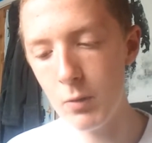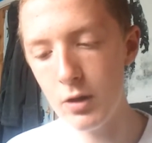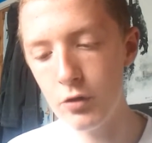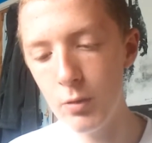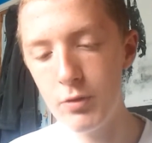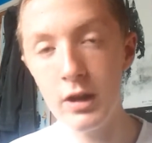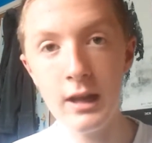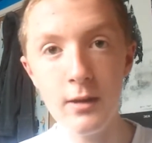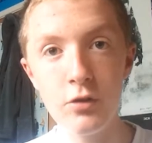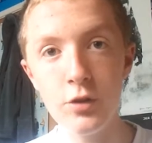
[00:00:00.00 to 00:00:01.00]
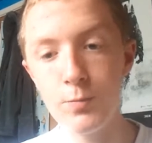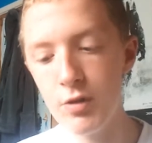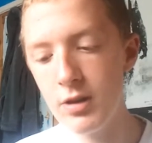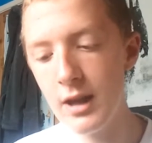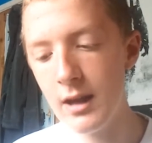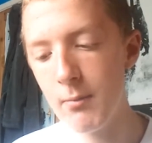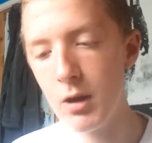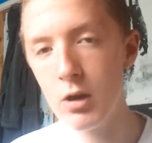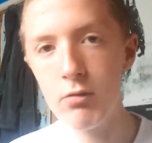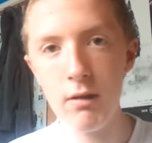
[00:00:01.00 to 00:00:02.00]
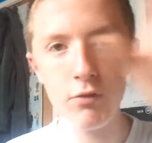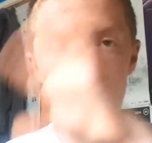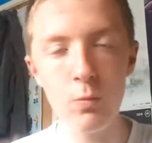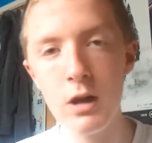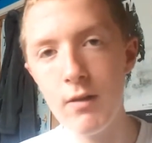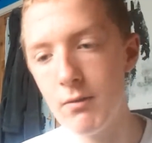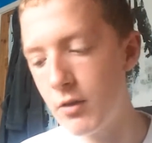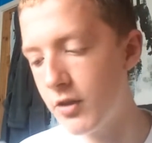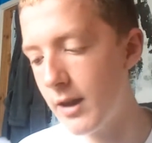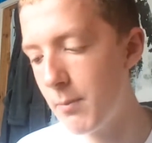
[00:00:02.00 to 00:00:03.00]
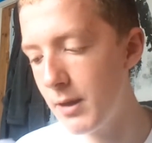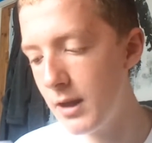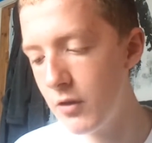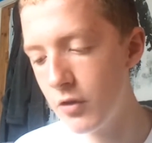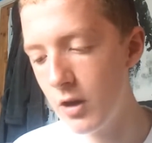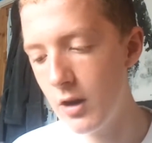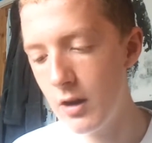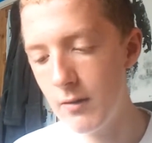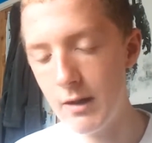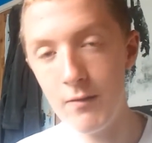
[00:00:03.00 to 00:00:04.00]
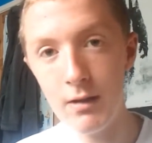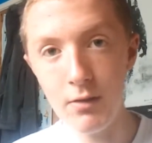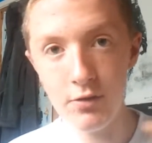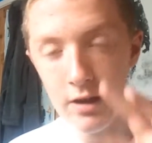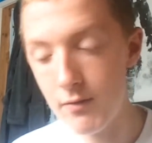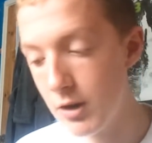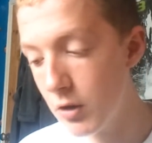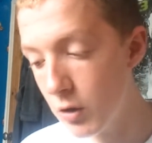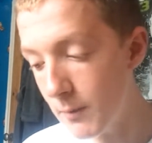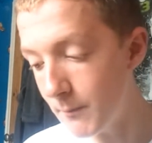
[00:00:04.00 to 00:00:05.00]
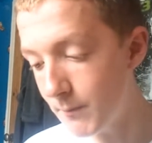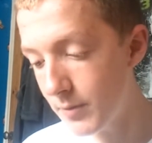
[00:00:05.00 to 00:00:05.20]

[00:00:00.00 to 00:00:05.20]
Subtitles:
what this update like does bring to Minecraft somewhere around this page, like around this video.